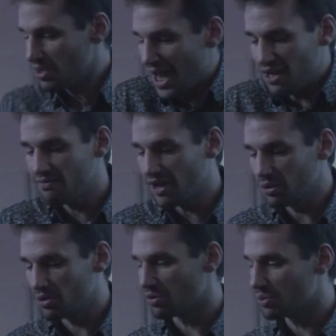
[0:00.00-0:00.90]
Any
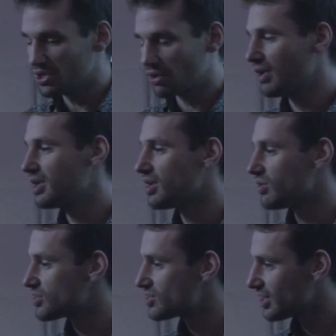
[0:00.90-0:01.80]
value that we create in
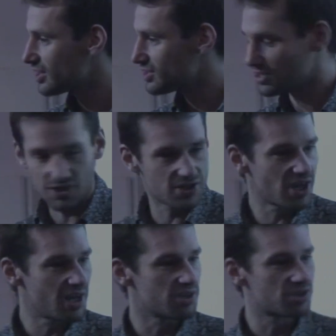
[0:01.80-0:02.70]
our society, as I
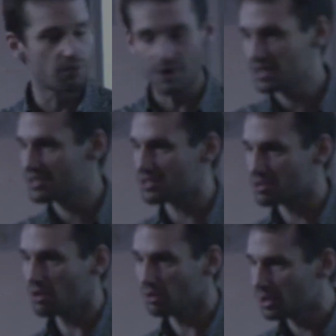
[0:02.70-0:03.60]
said, is created
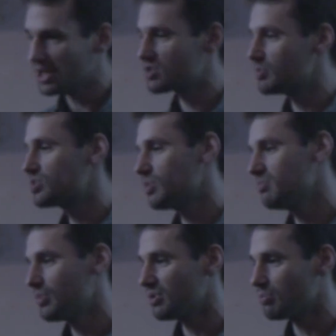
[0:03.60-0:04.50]
on links
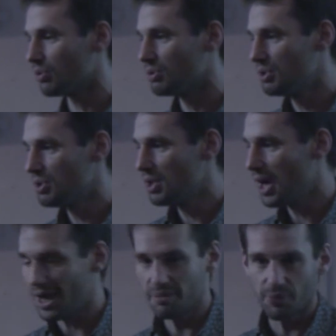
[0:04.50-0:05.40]
between people.
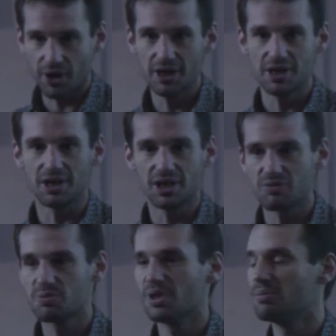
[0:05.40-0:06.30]
And Brighton
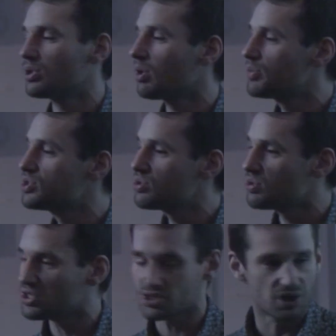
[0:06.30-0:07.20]
gives people
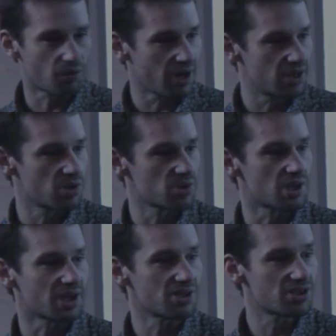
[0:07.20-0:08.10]
opportunity to create those
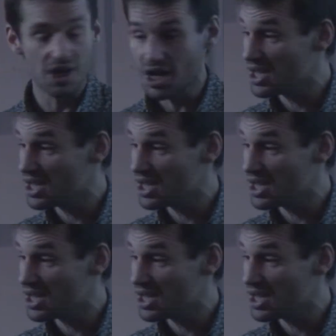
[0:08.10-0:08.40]
links.